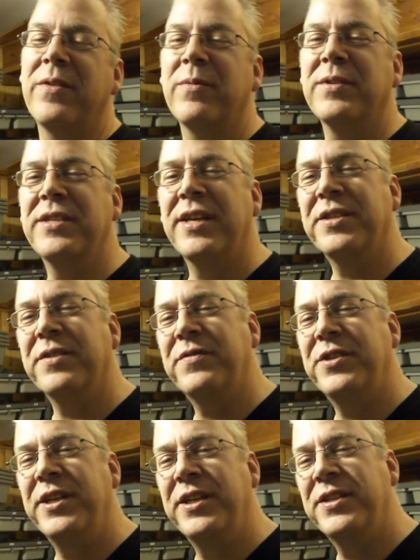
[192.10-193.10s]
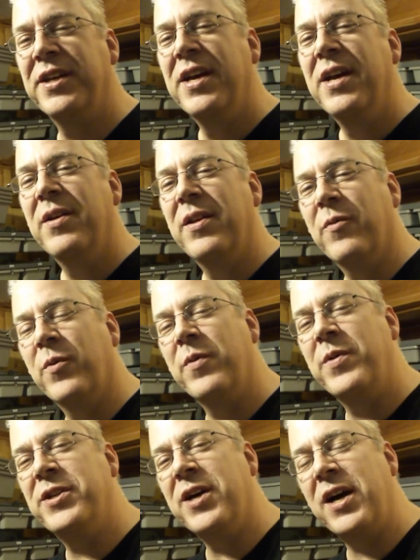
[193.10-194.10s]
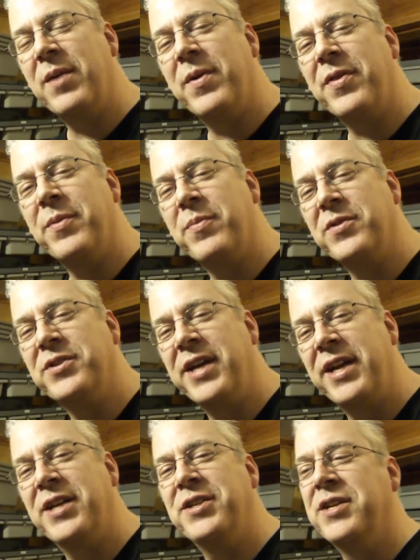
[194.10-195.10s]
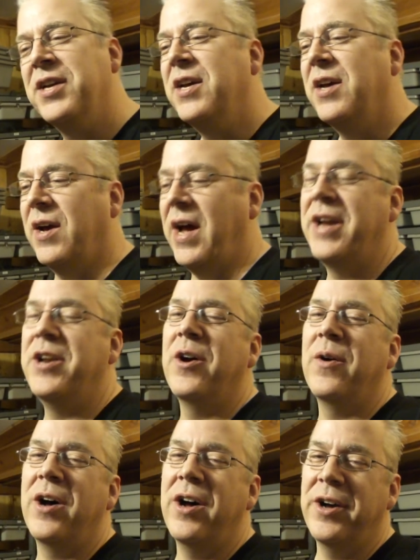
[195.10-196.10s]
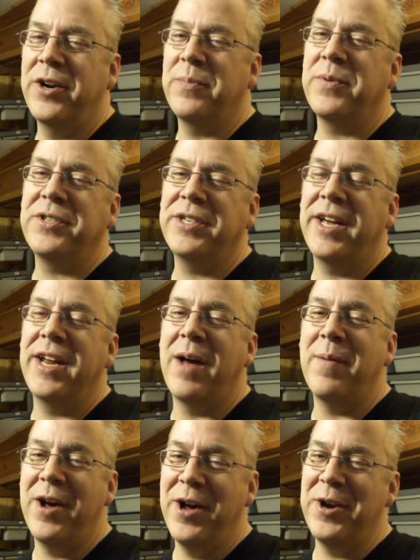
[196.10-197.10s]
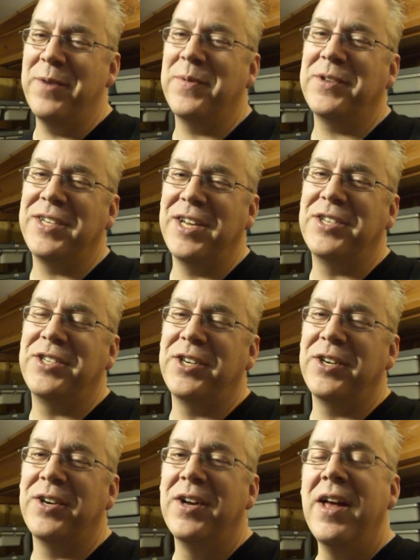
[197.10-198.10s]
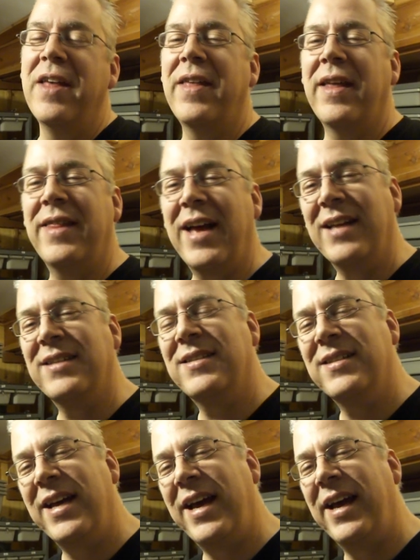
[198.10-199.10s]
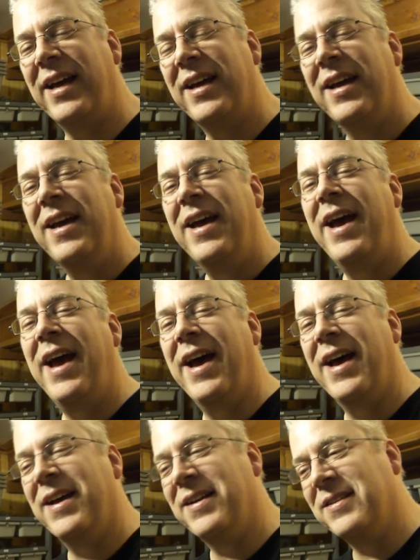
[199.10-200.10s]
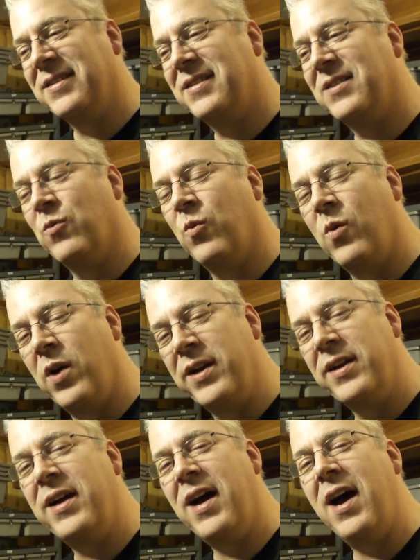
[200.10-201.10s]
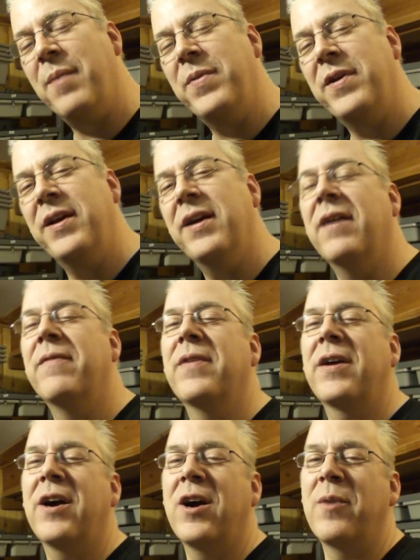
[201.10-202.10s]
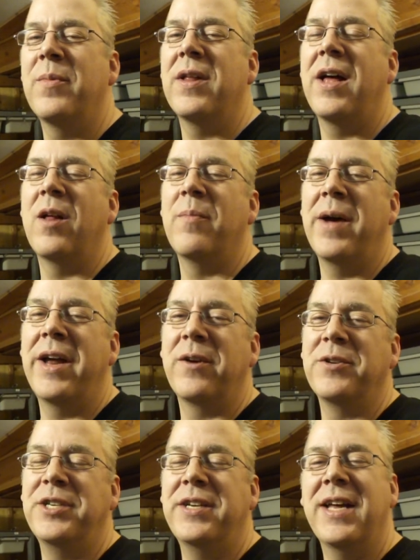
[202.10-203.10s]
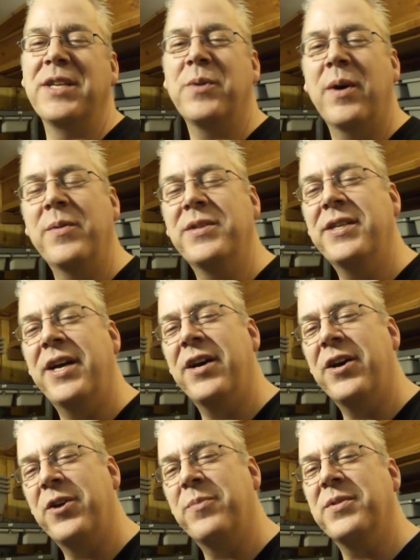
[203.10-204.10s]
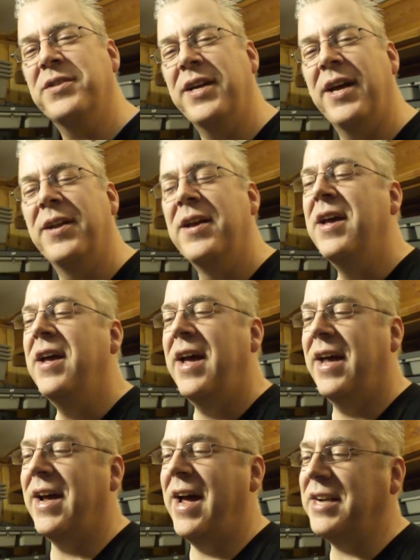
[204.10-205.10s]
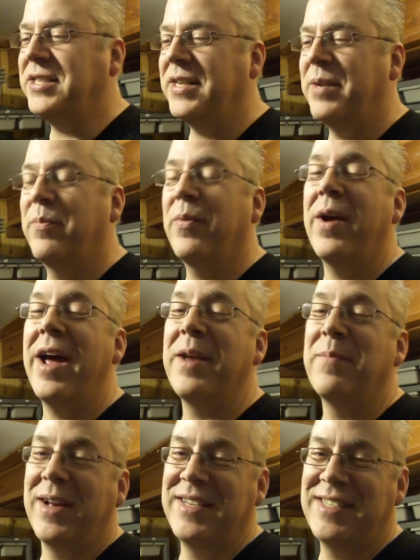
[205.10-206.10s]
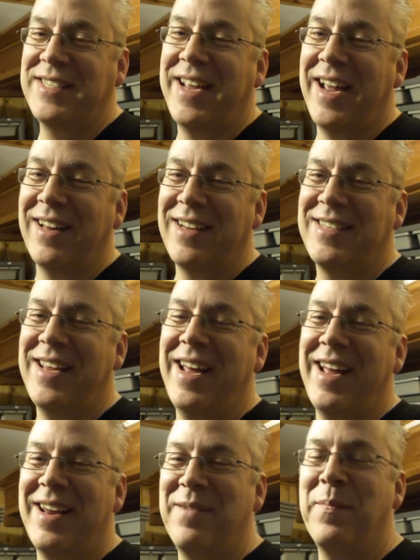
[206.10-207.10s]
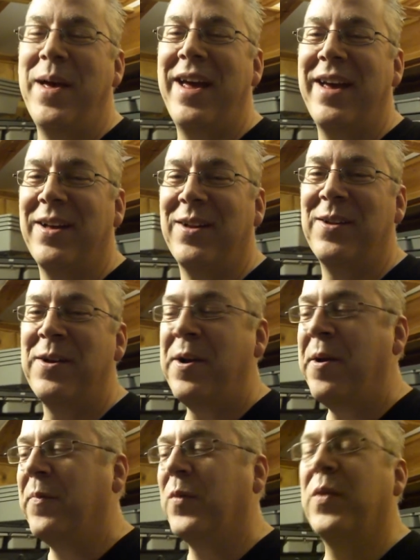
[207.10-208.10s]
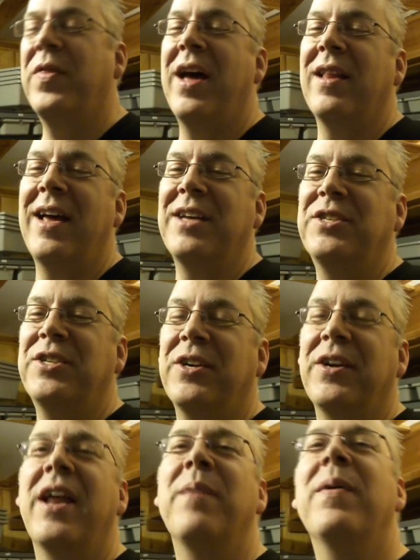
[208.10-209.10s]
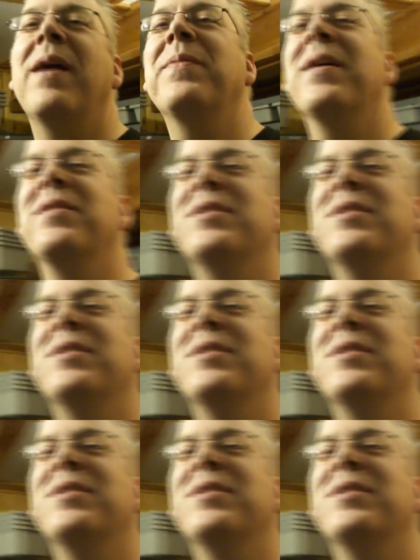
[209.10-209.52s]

the recessive genes, when we talk about the percentage, I know 100%, I'm 100% sure that snake has one copy of the caramel albino gene. That's why we say 100%. And I actually bred my scaleless head male with that last year, and I popped out